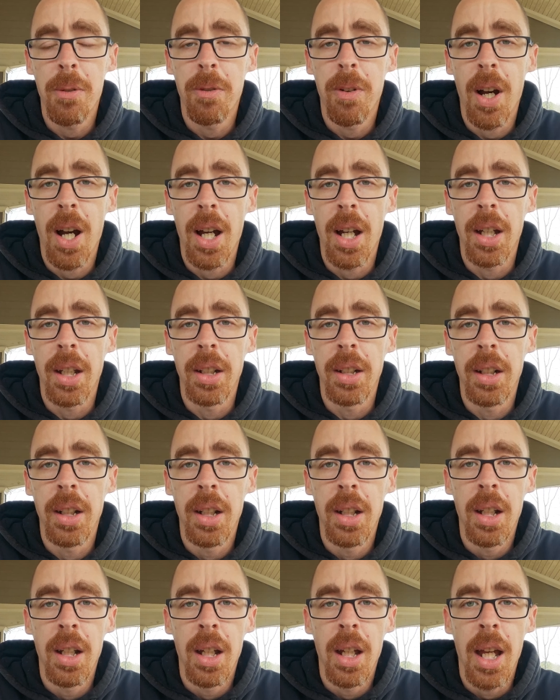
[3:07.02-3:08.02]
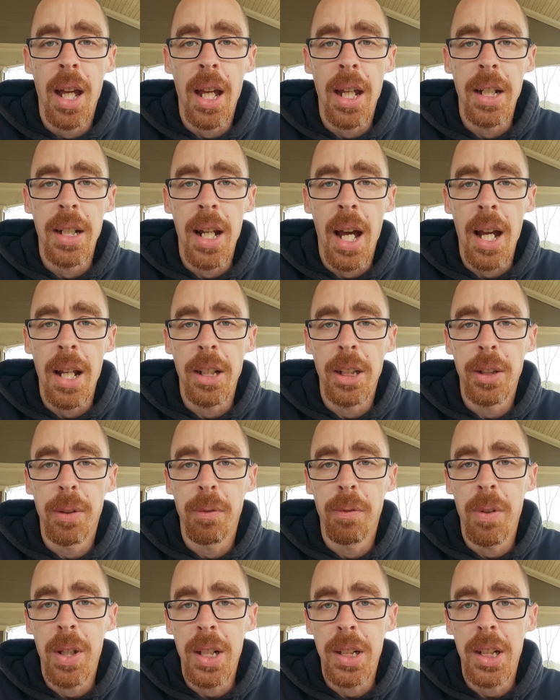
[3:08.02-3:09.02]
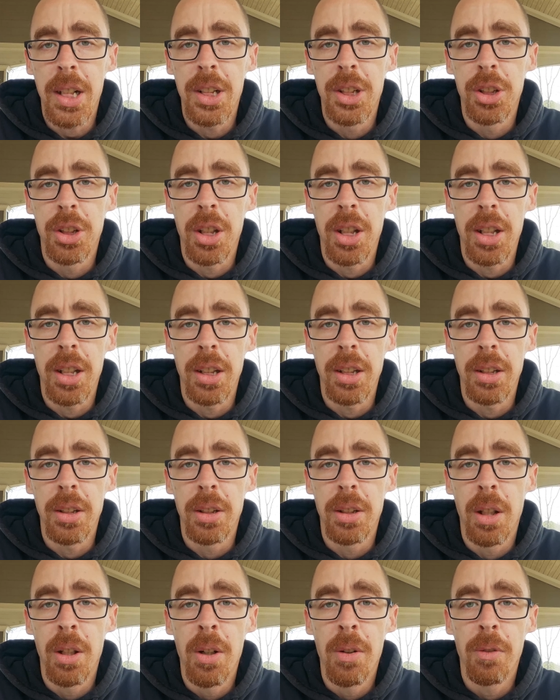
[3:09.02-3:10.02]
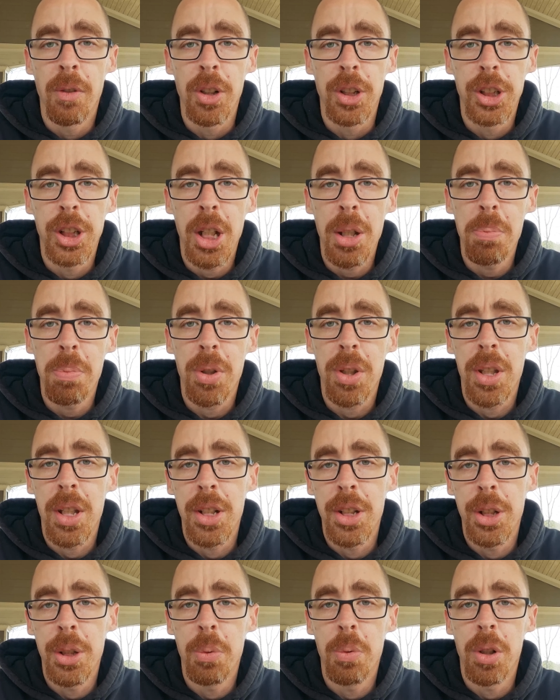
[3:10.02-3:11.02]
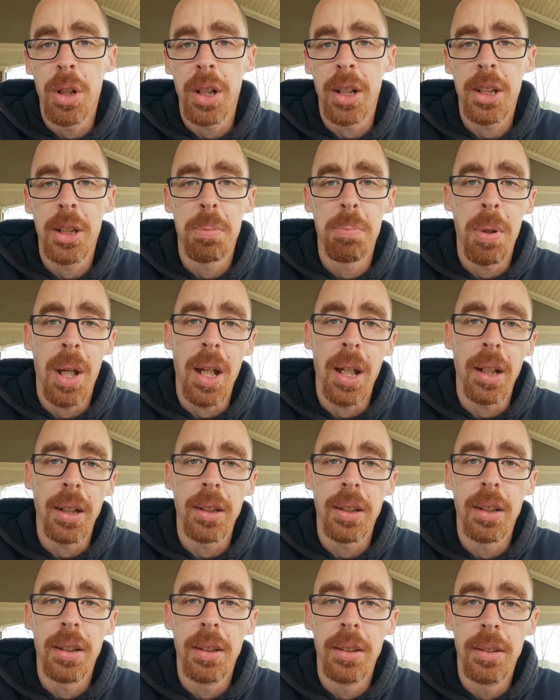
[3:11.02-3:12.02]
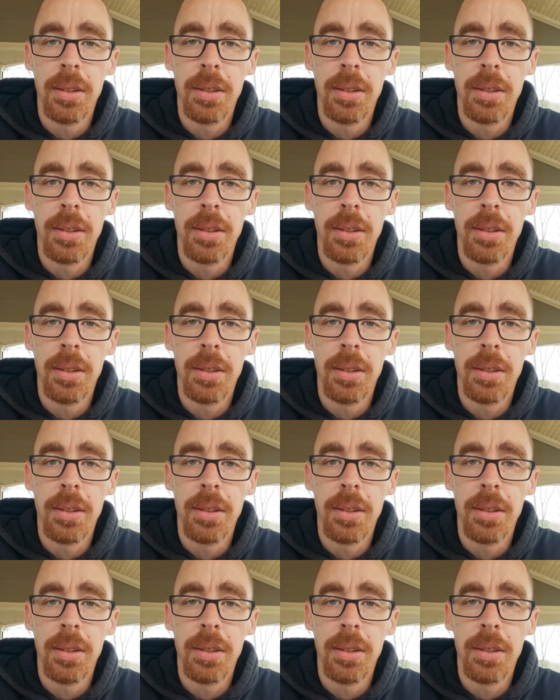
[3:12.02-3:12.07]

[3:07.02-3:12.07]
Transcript: find a nice vintage lens for cheaper than you would expect.